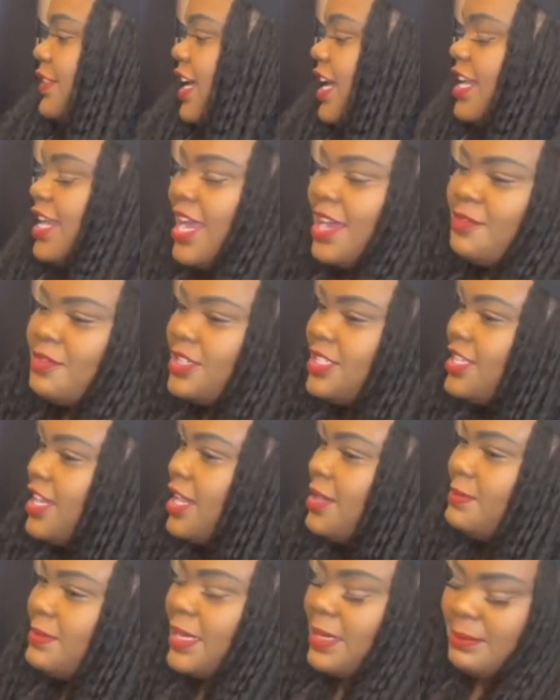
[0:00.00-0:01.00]
And every
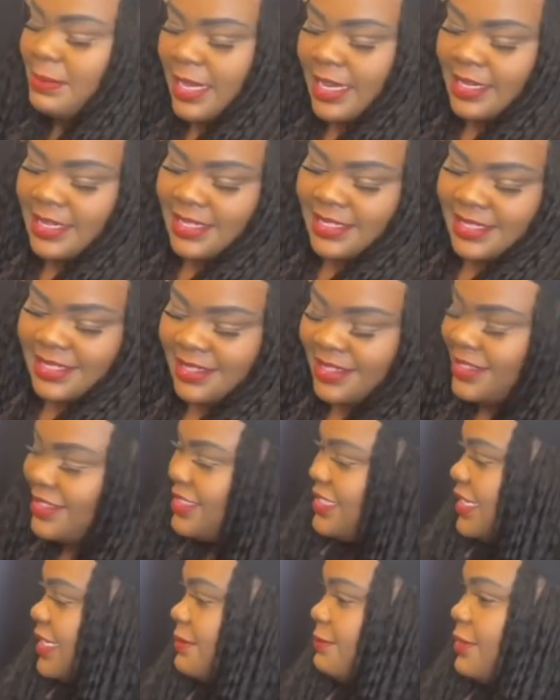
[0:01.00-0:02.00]
time that man is
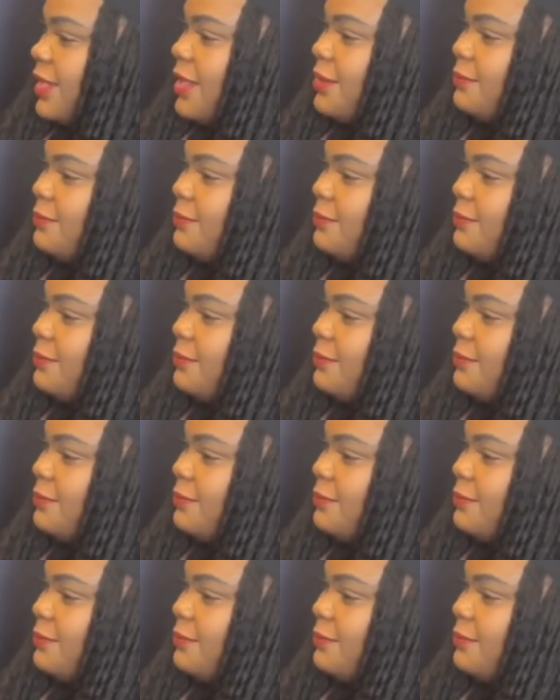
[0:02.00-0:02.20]
dancing, I'm like,